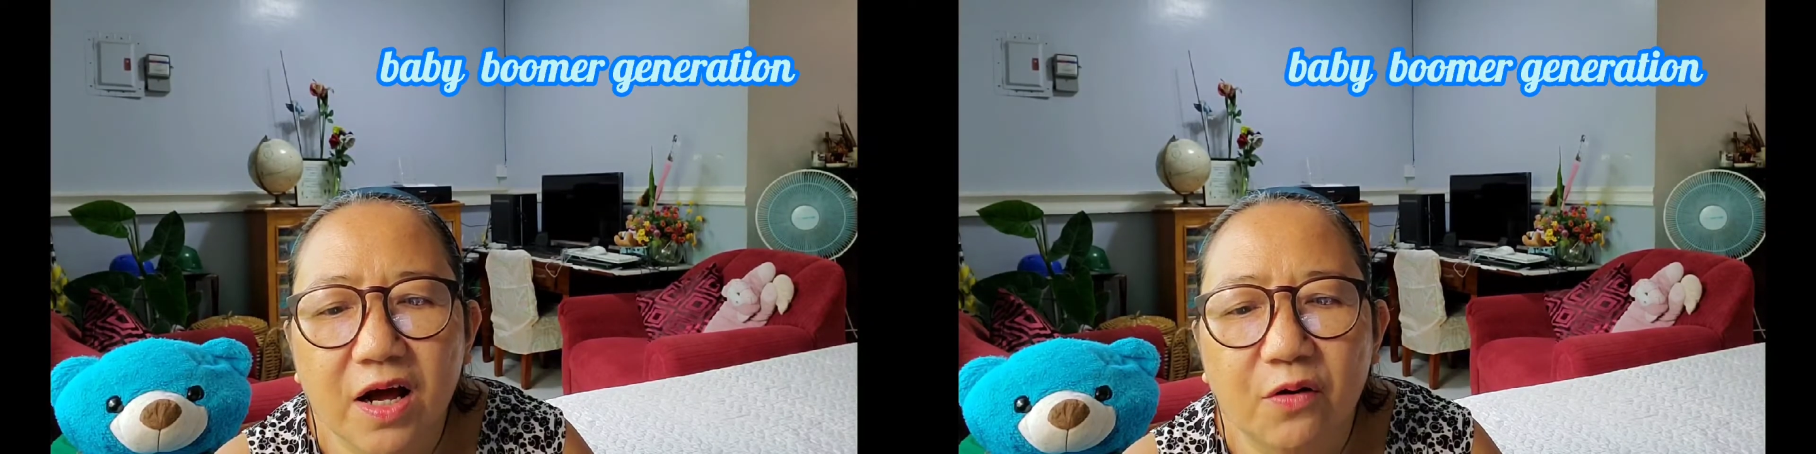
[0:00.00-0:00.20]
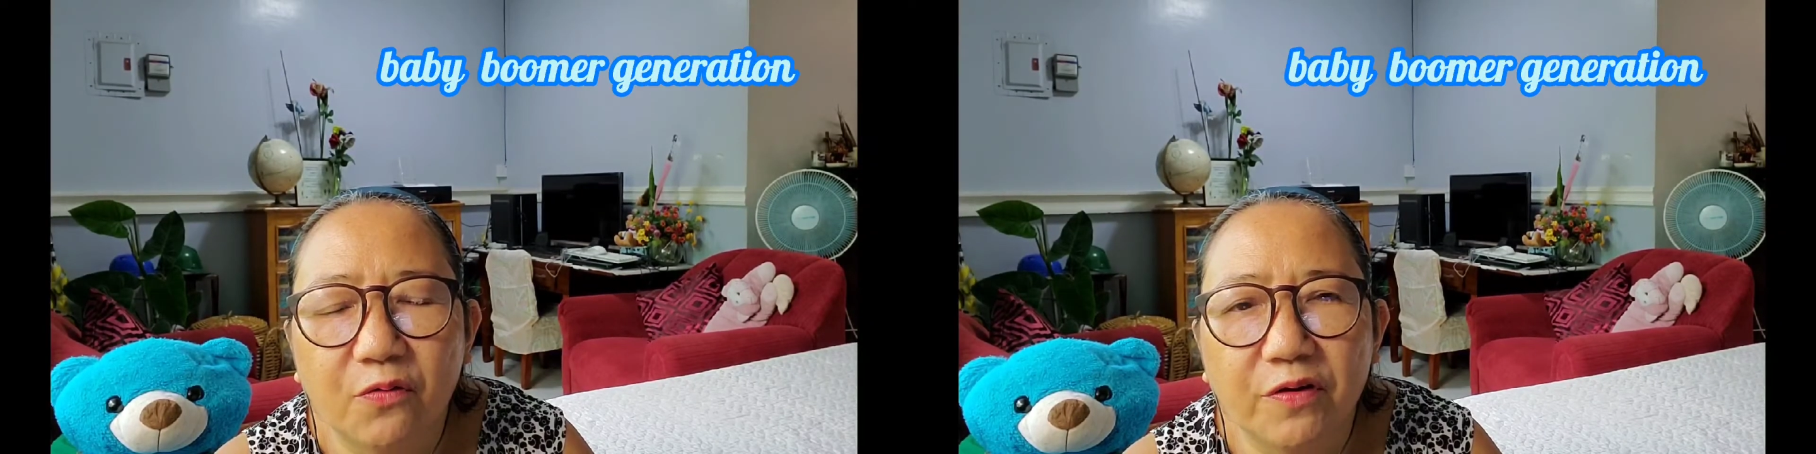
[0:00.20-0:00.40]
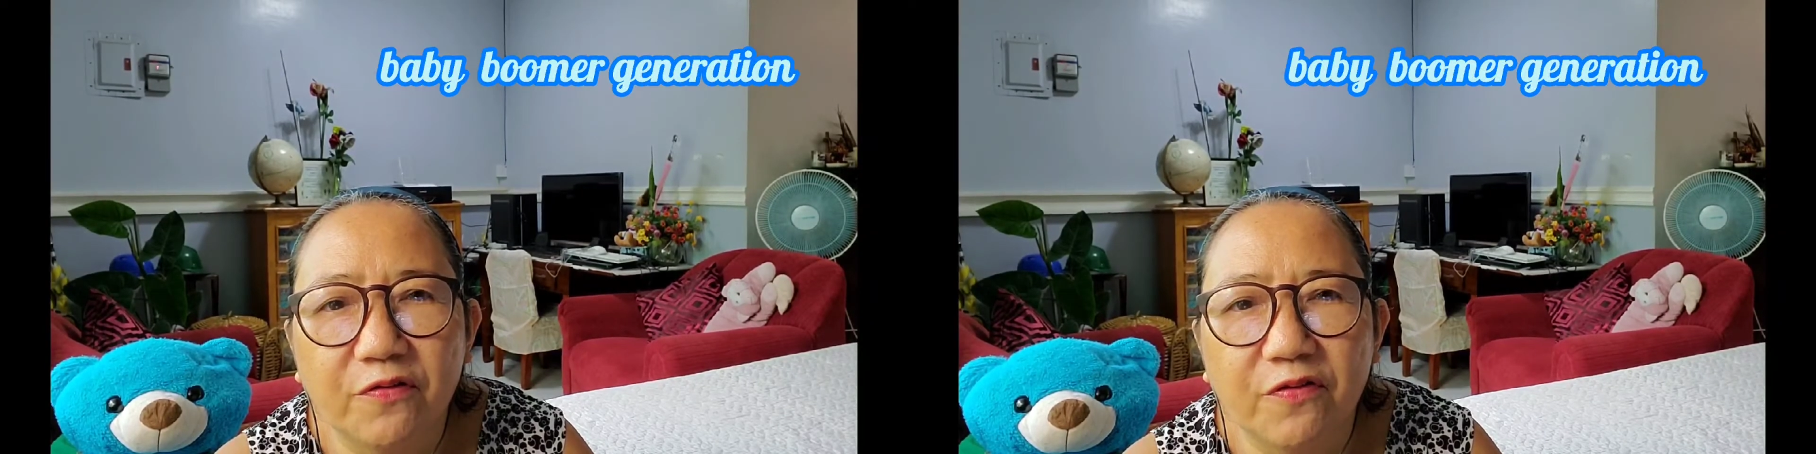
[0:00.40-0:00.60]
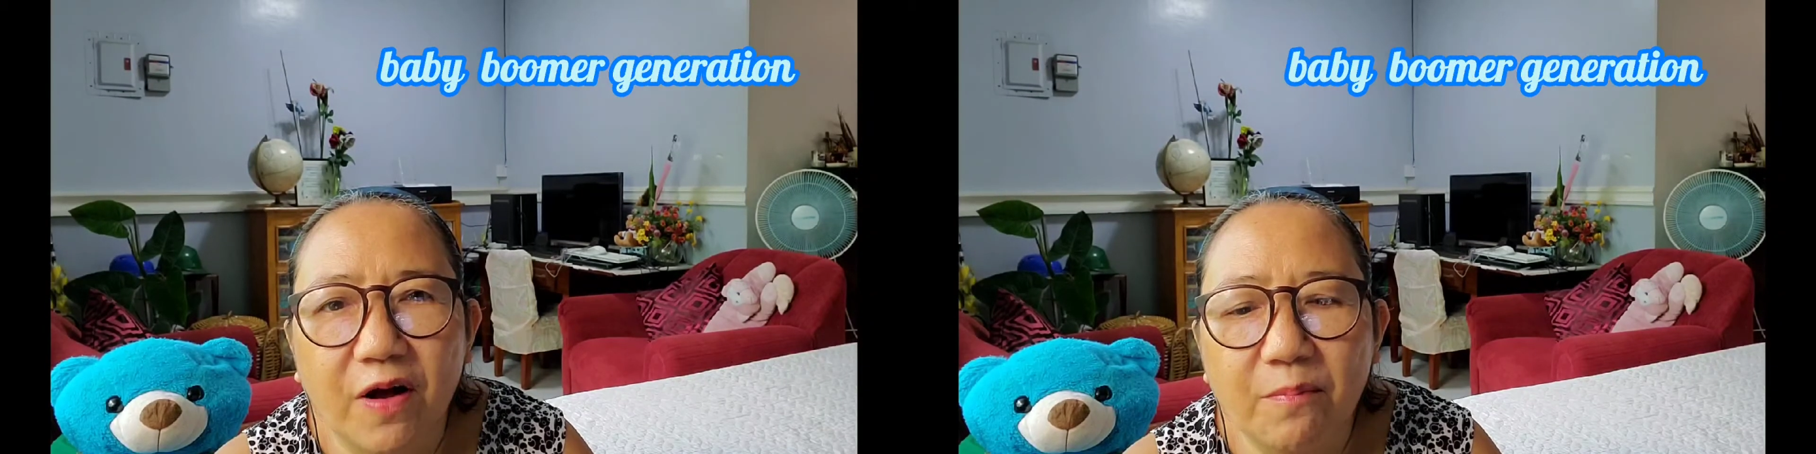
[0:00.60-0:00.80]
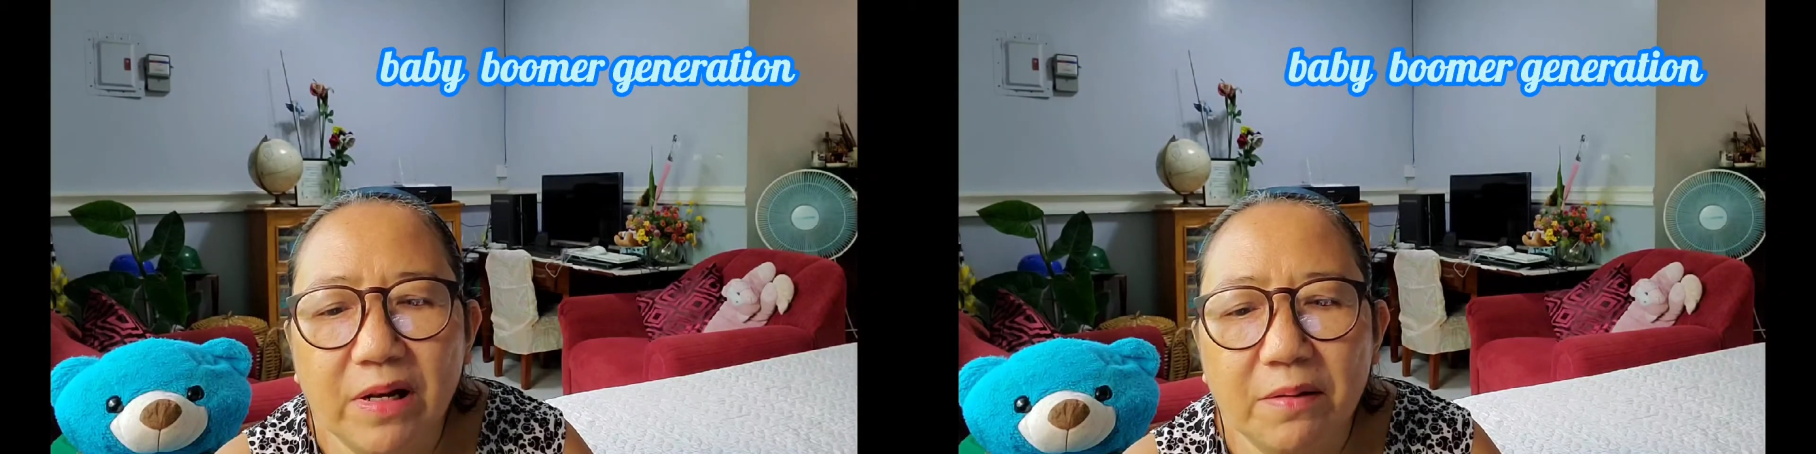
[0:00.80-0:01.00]
with
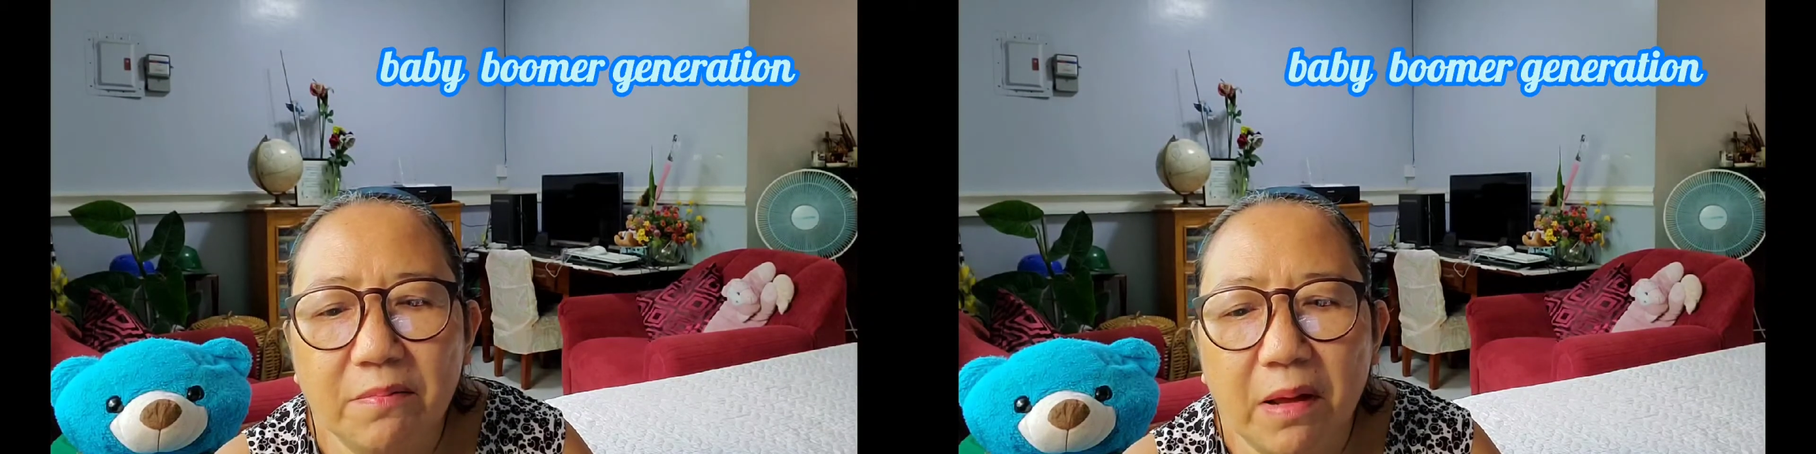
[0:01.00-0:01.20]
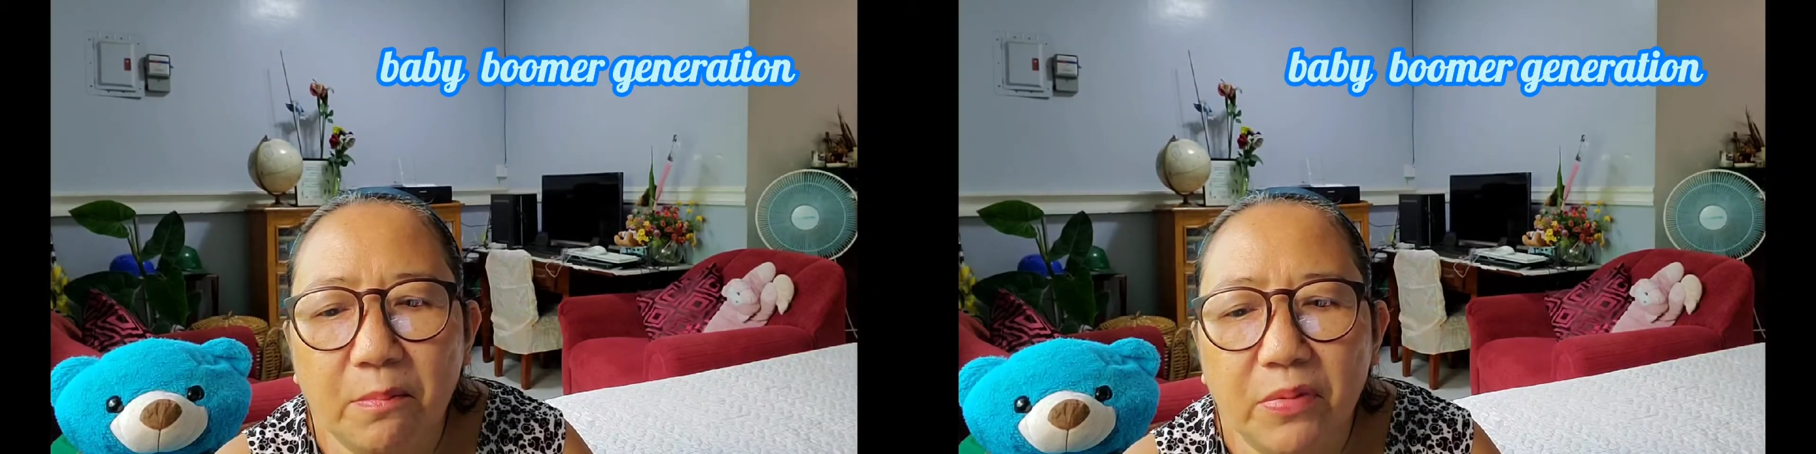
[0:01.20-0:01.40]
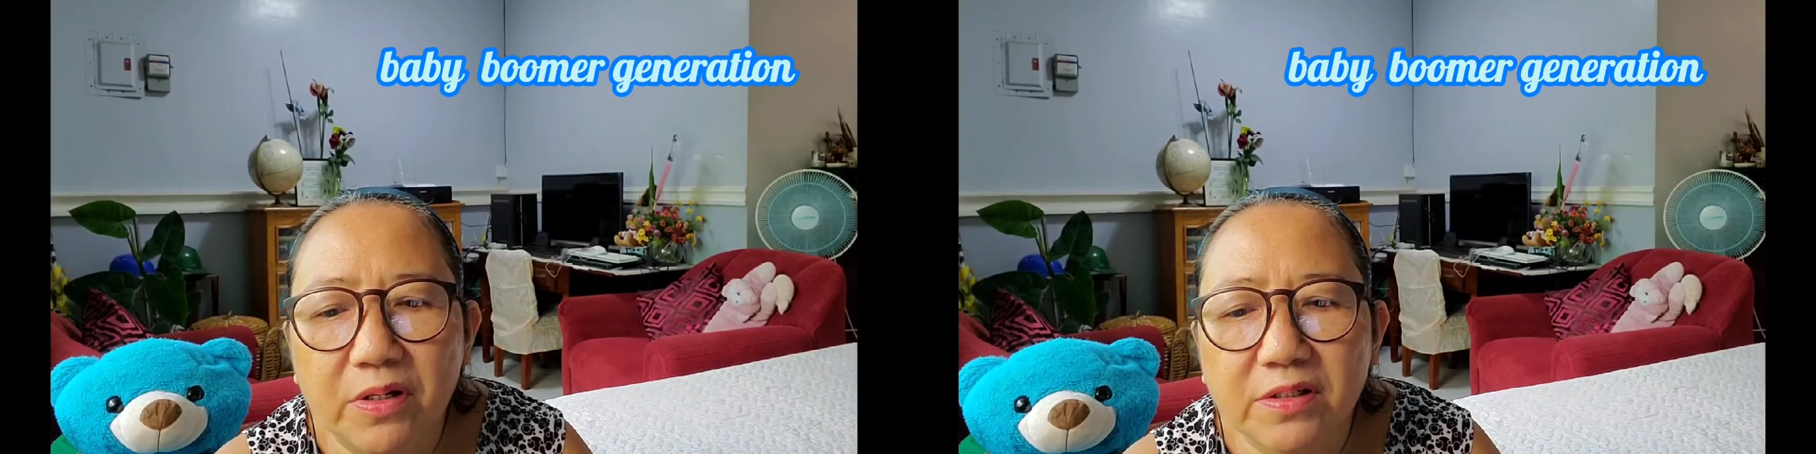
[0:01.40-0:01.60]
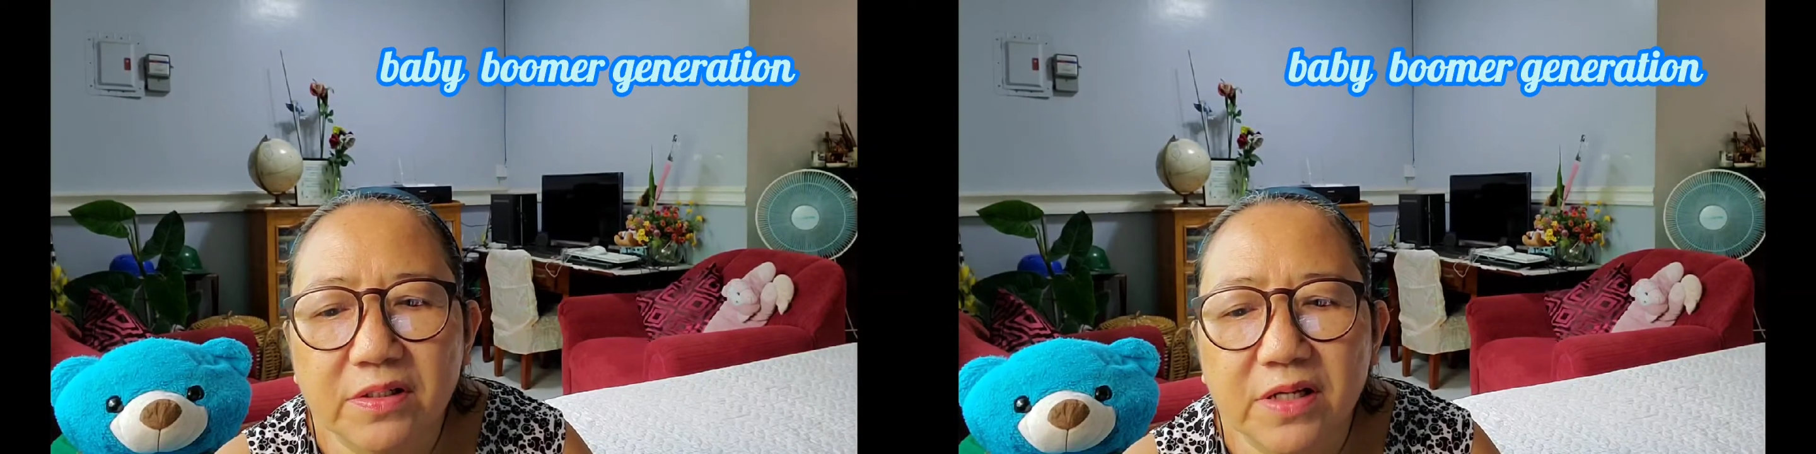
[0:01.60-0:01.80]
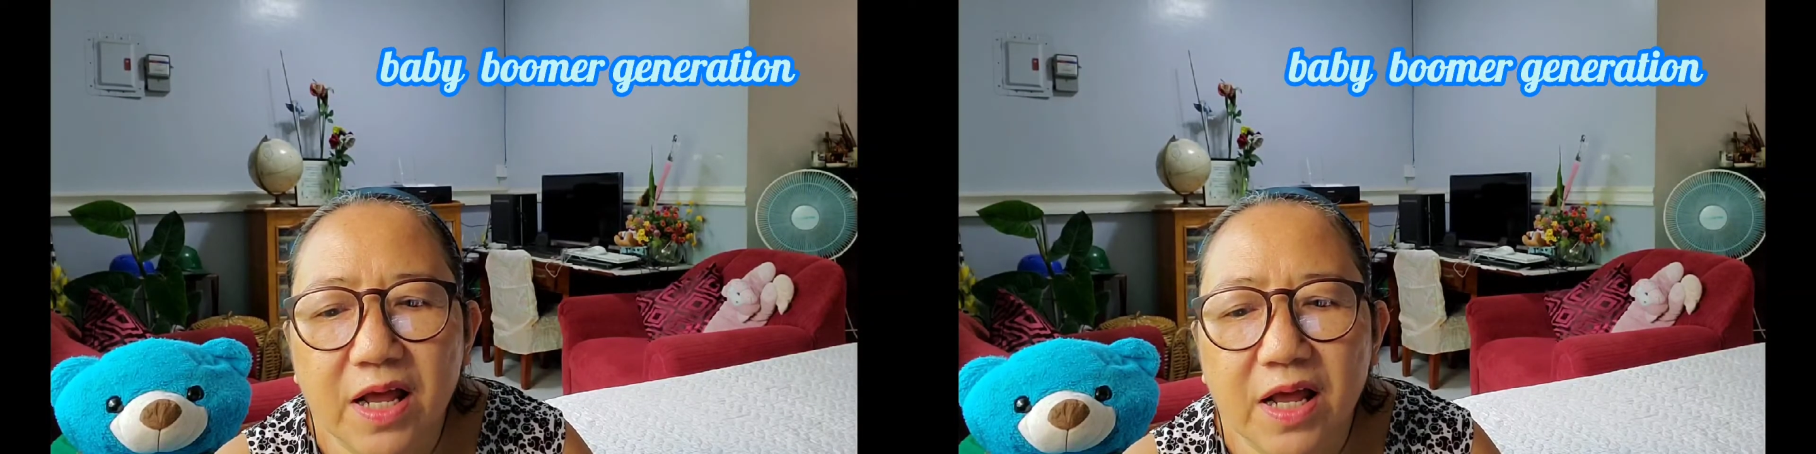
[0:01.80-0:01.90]
family members